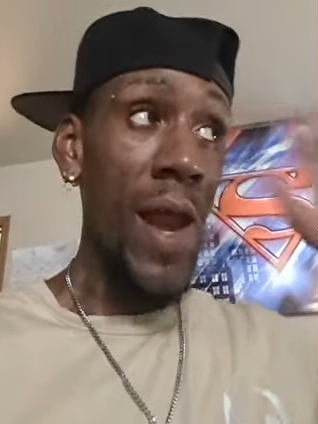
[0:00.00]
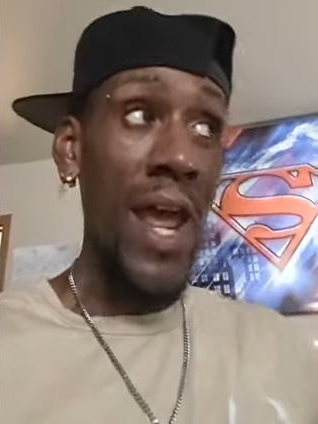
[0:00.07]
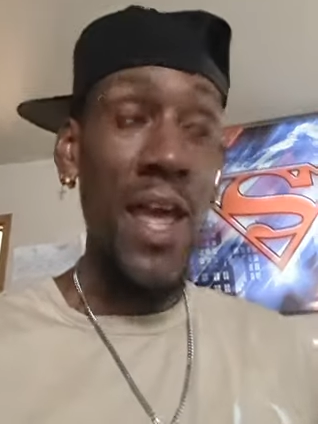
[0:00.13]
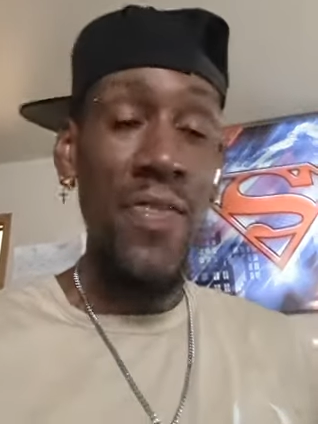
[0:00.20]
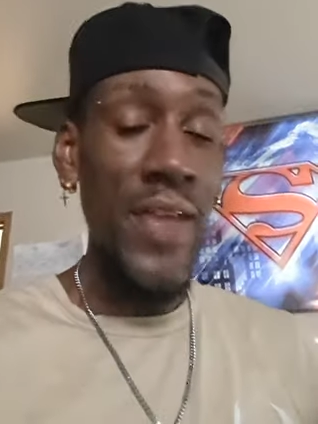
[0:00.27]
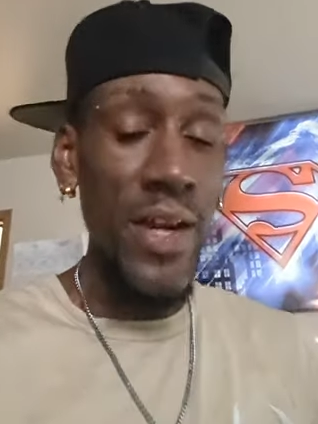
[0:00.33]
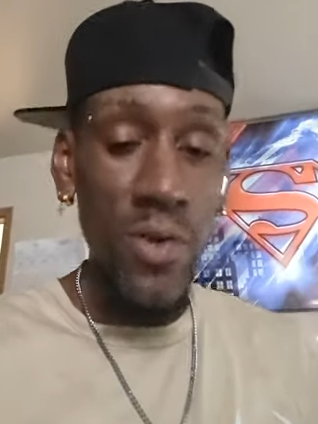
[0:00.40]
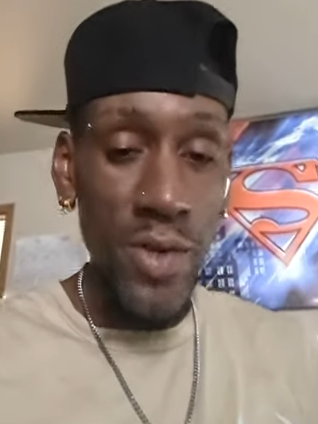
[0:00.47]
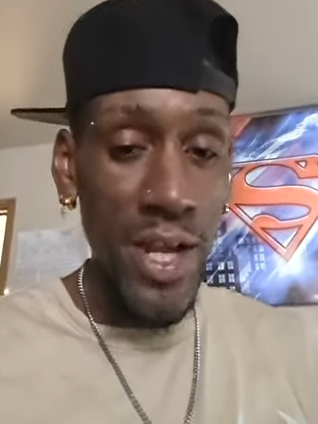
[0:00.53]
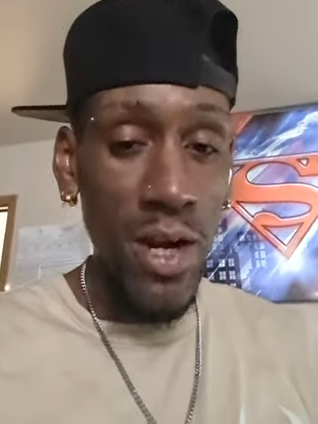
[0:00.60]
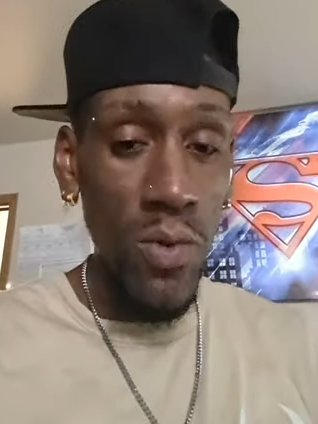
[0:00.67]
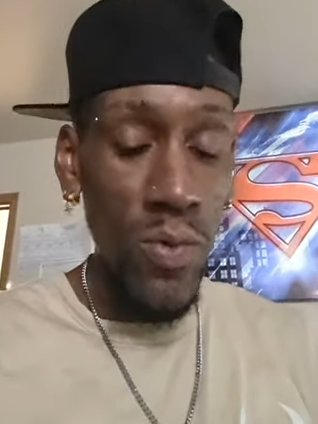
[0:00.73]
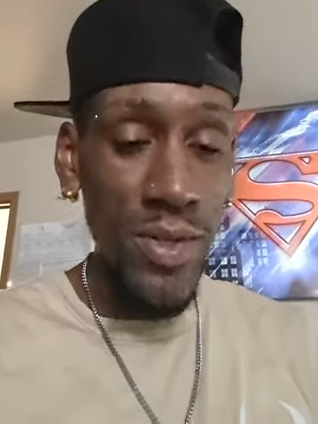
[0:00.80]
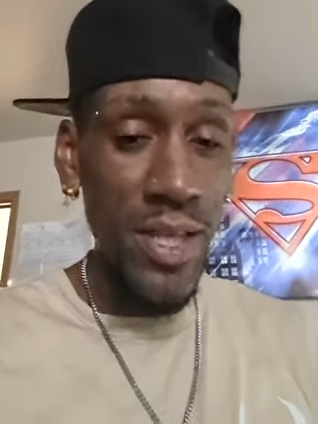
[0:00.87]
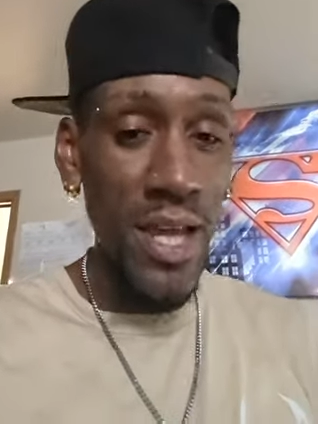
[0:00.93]
And they don't
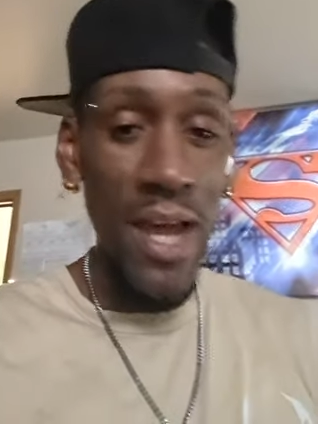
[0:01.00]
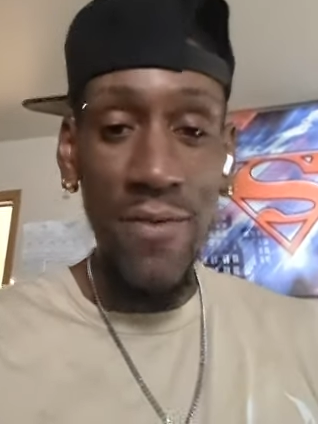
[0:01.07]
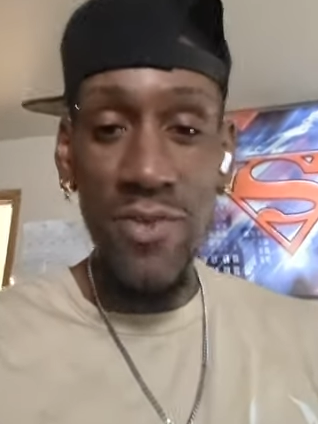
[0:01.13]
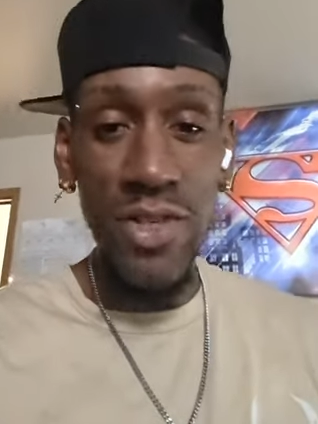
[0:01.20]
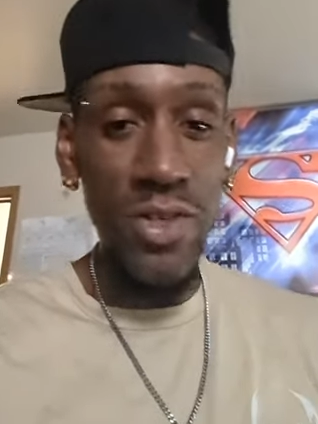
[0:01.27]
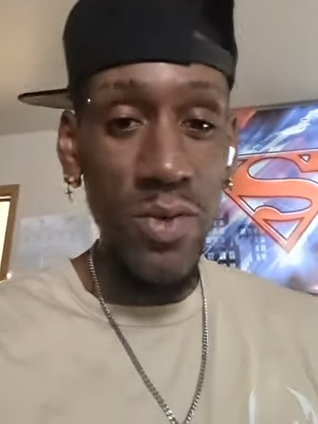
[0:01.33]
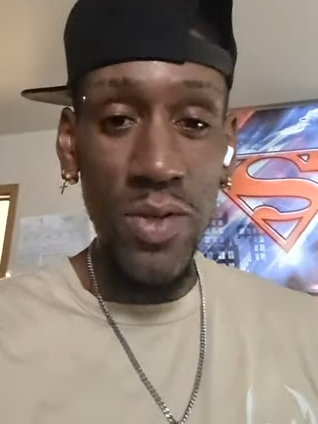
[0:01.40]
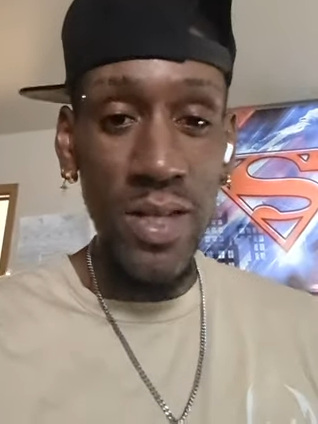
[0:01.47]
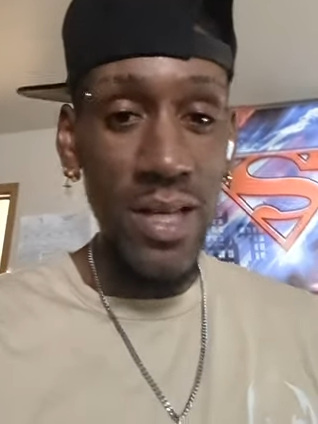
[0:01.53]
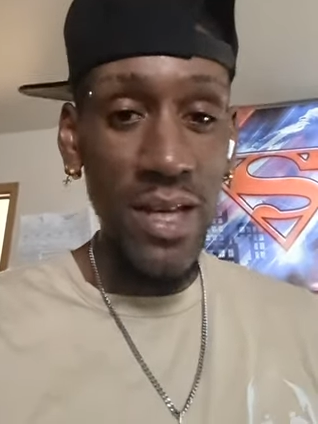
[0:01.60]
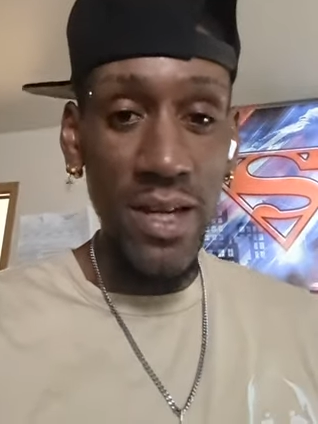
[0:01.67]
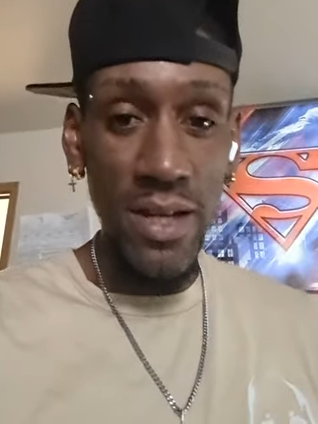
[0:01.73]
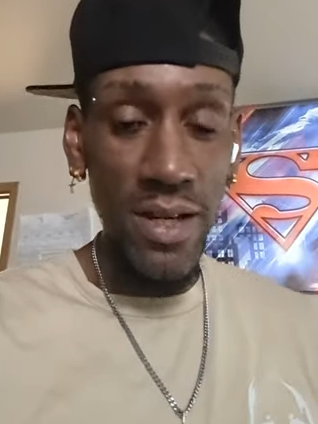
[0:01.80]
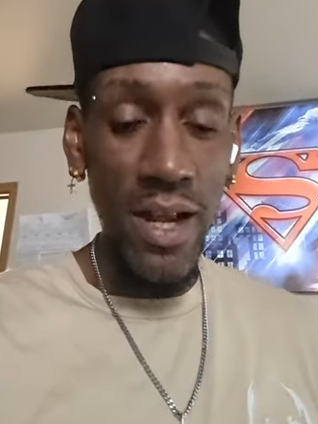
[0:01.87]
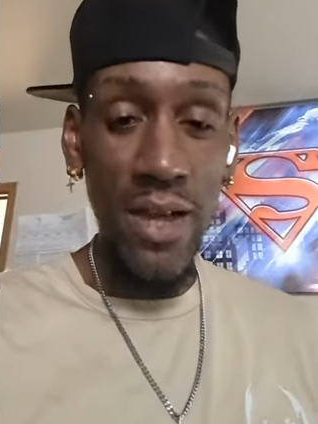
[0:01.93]
care what they have to do to
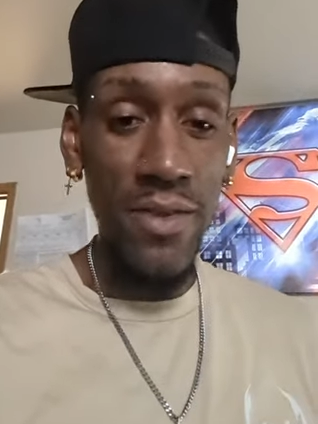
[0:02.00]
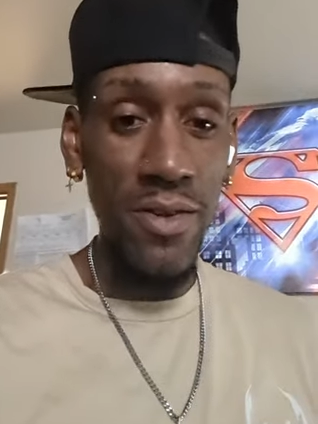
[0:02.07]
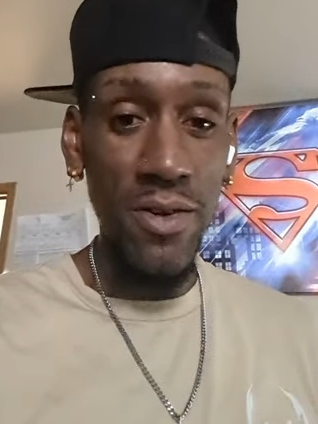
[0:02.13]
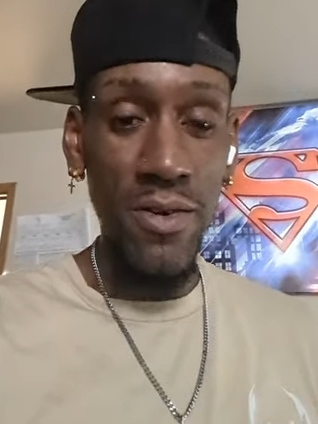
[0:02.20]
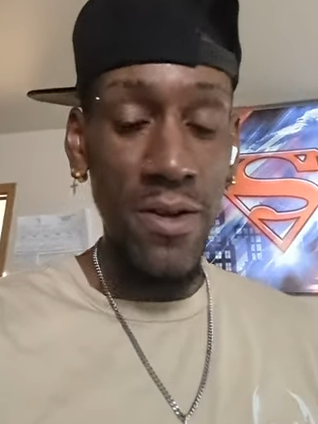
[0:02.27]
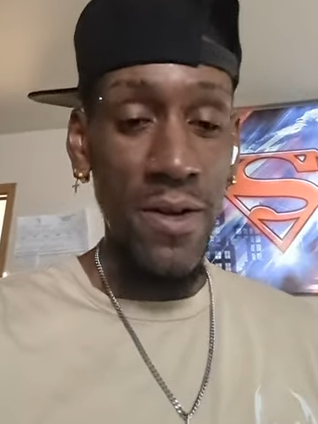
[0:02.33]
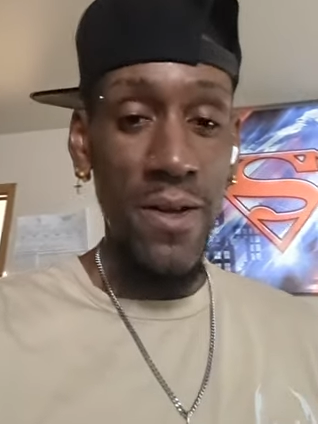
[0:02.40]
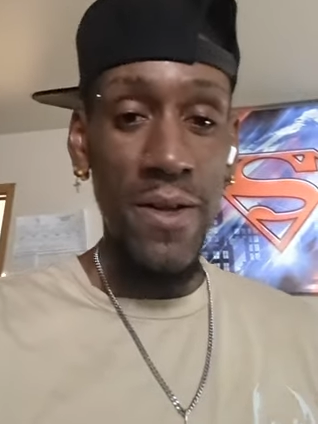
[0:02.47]
get it either.